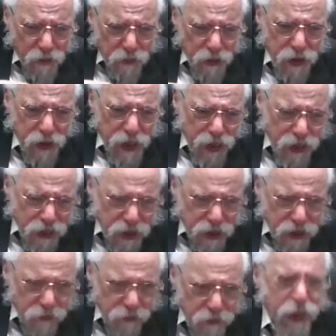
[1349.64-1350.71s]
with the
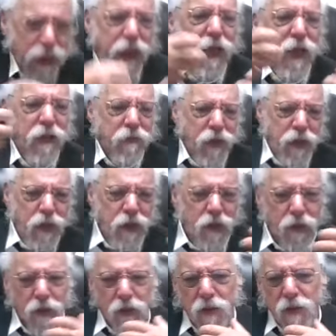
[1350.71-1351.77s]
essence of making it
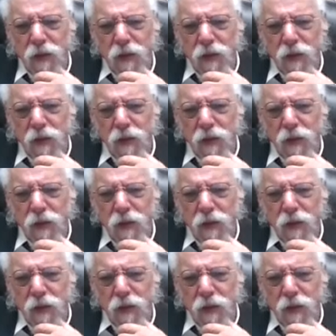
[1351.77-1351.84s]
menida.